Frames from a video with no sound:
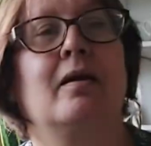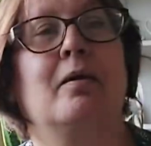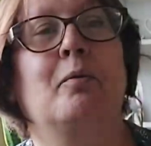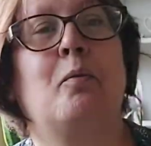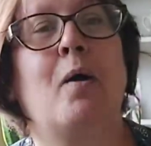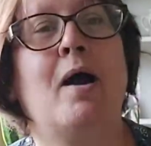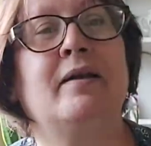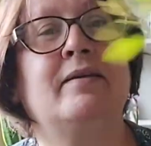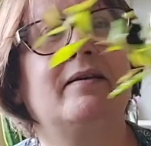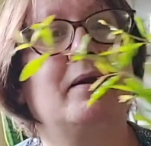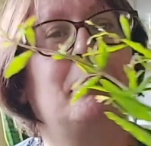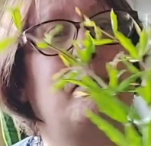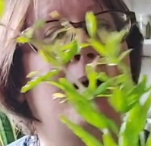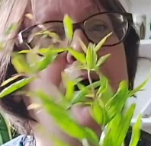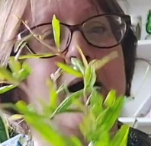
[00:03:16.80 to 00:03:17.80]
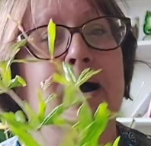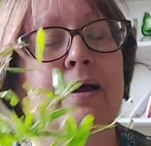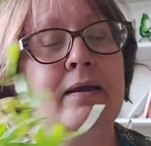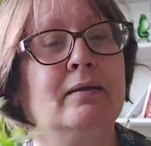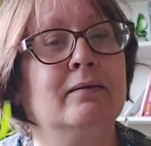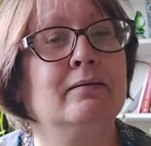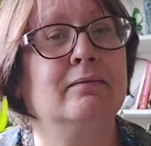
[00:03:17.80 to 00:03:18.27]
why did I
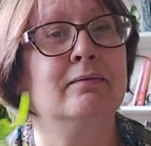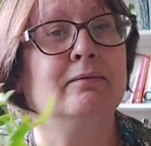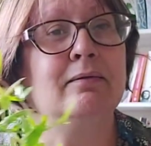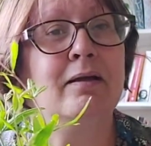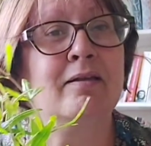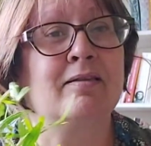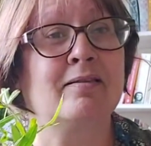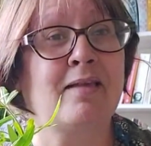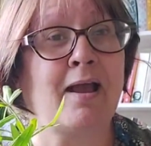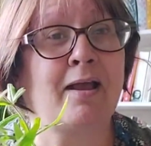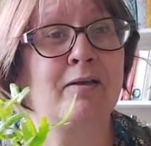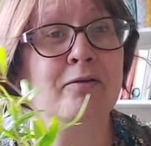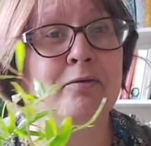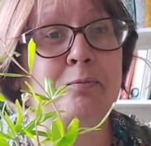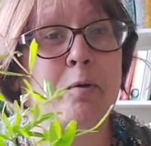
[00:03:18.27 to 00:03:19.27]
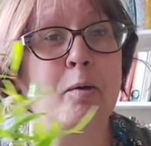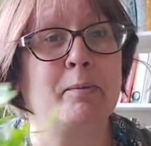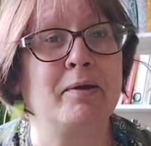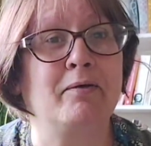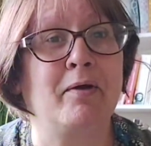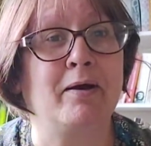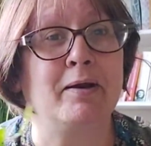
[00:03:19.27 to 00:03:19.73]
buy a second
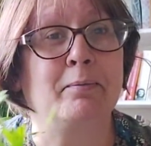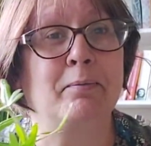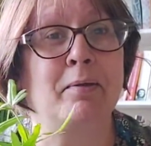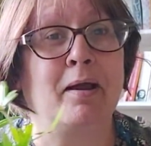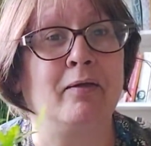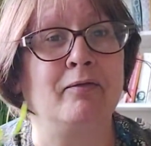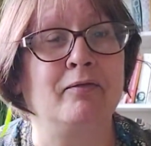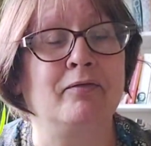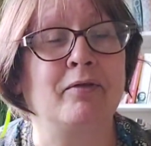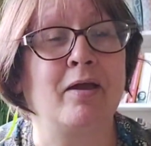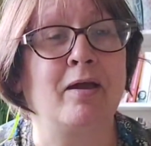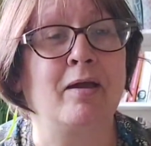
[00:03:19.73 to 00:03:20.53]
pomegranate plant?